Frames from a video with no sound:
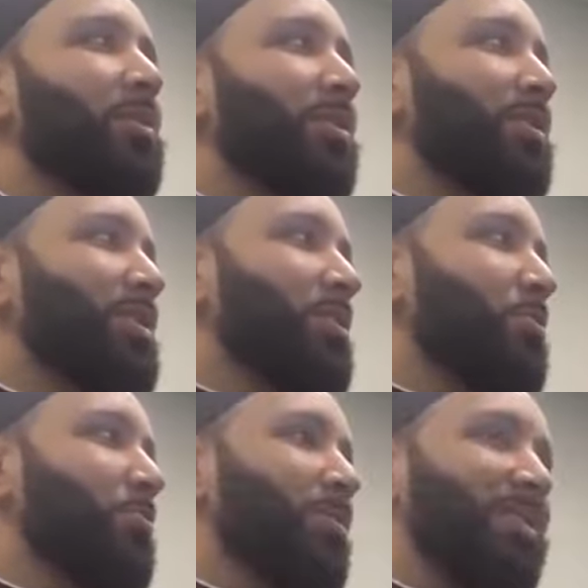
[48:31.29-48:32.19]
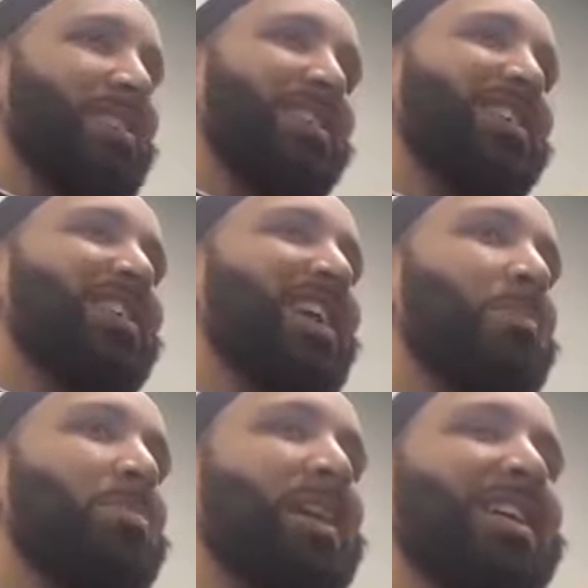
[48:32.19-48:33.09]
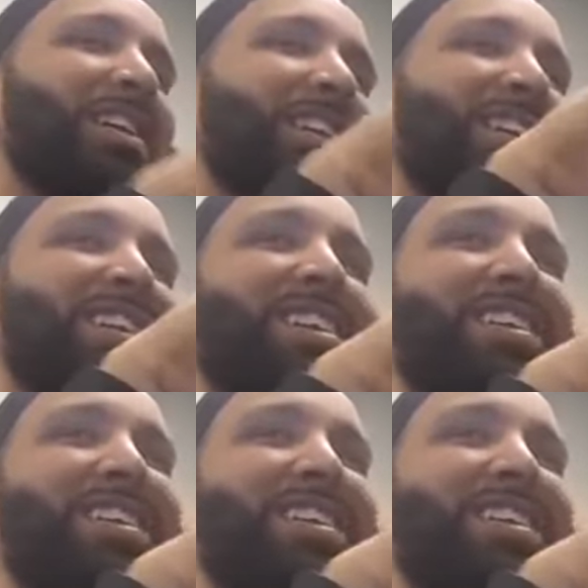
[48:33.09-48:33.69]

there's no there isn't a blanket